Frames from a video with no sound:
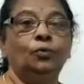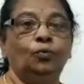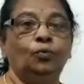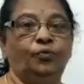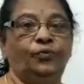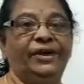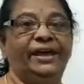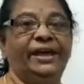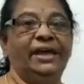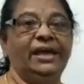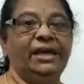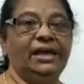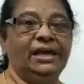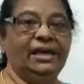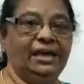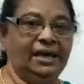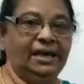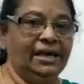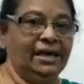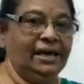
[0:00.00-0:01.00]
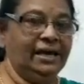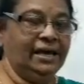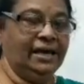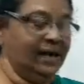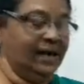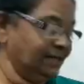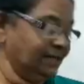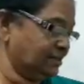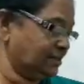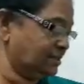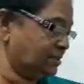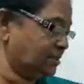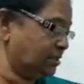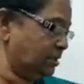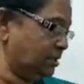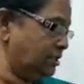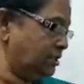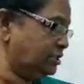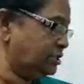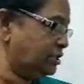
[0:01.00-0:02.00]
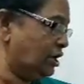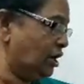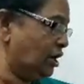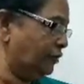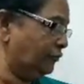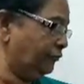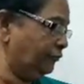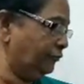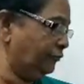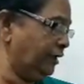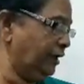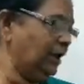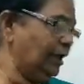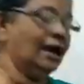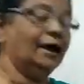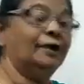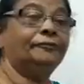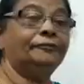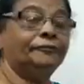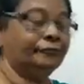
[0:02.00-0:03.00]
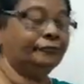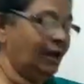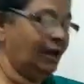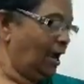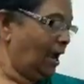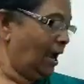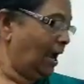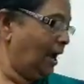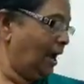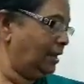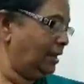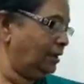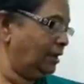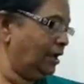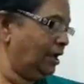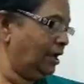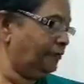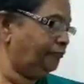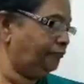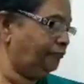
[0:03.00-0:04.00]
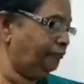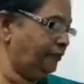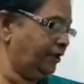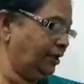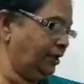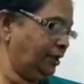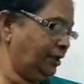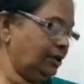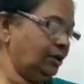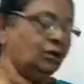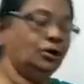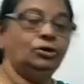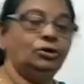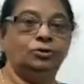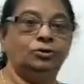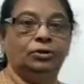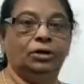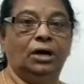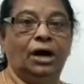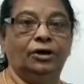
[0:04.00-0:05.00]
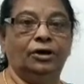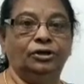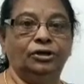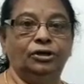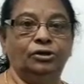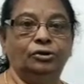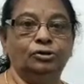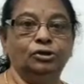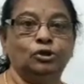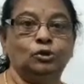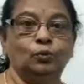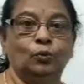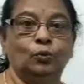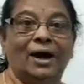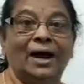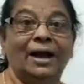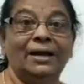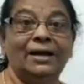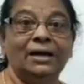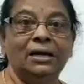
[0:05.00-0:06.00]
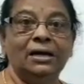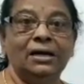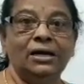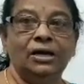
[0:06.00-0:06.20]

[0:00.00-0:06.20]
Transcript: VES. Instead of F and FE, you have to use what?